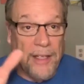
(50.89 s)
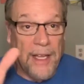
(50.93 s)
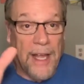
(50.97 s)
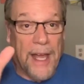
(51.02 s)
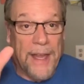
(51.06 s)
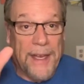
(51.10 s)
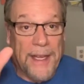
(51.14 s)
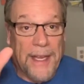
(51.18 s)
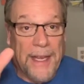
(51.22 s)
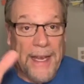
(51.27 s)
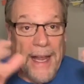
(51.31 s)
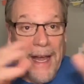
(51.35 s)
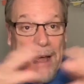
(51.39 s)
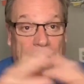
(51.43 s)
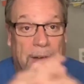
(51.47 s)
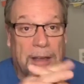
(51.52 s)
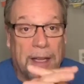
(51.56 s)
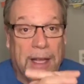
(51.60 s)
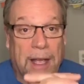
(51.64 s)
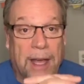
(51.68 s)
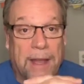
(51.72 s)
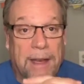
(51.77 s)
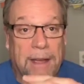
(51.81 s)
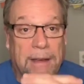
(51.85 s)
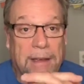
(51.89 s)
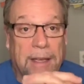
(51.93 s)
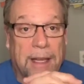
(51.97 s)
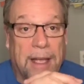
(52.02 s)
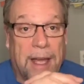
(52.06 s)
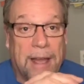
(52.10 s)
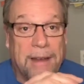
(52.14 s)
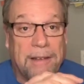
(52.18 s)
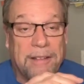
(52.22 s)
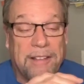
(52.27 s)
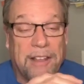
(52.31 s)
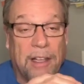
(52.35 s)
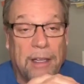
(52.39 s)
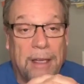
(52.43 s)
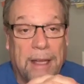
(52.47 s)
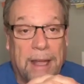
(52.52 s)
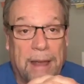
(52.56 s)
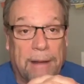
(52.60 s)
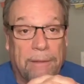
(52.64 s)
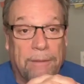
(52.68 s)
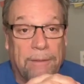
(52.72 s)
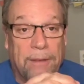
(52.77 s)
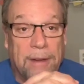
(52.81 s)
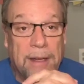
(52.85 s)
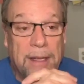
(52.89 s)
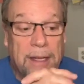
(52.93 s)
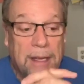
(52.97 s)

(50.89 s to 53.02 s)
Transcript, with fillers: You got to get out. You got to still live.